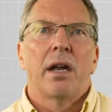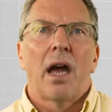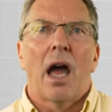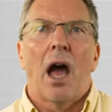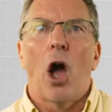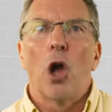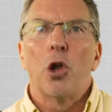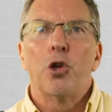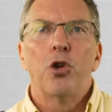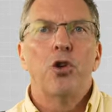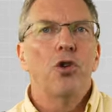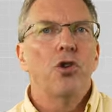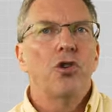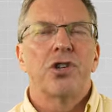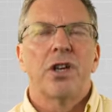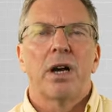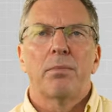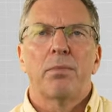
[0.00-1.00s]
a
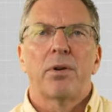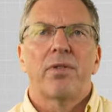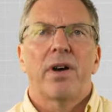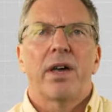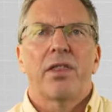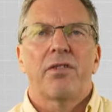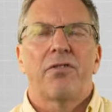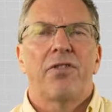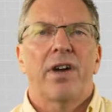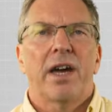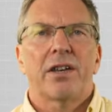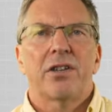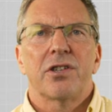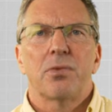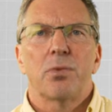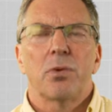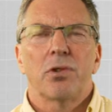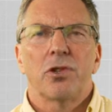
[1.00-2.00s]
huge number of other
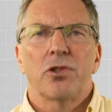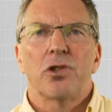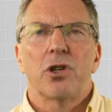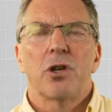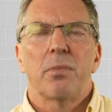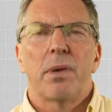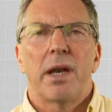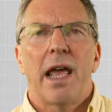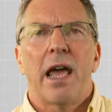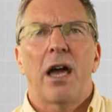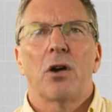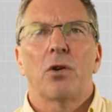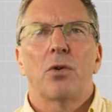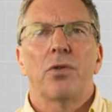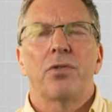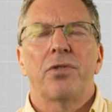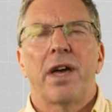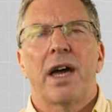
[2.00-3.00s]
factors will determine how
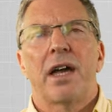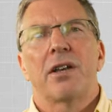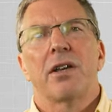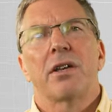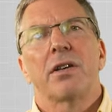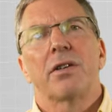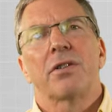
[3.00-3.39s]
good that